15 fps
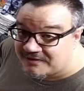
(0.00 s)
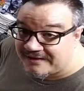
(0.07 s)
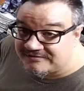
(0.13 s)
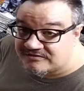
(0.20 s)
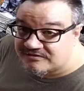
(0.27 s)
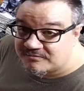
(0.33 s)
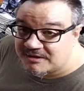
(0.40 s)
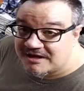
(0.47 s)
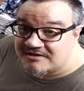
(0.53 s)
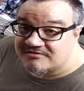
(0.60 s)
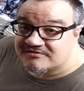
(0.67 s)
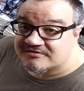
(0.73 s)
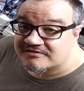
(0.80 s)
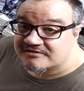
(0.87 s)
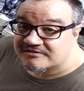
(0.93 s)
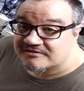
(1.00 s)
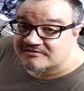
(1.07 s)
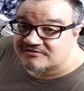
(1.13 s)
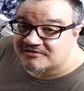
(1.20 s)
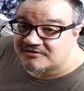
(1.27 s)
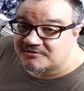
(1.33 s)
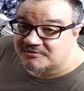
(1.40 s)
That's the base.
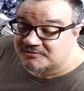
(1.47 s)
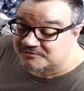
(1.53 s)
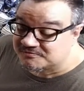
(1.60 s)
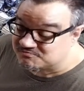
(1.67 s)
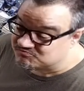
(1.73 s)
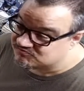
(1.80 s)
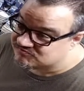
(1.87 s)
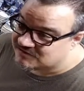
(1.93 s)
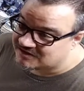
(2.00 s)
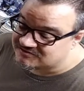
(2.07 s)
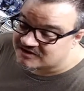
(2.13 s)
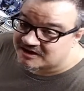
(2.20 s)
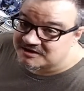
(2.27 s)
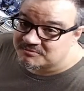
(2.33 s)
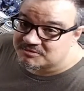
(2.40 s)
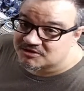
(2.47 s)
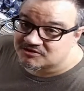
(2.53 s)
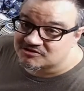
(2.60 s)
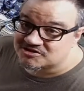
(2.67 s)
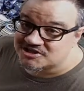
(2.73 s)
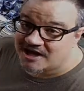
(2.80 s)
So that's how you build the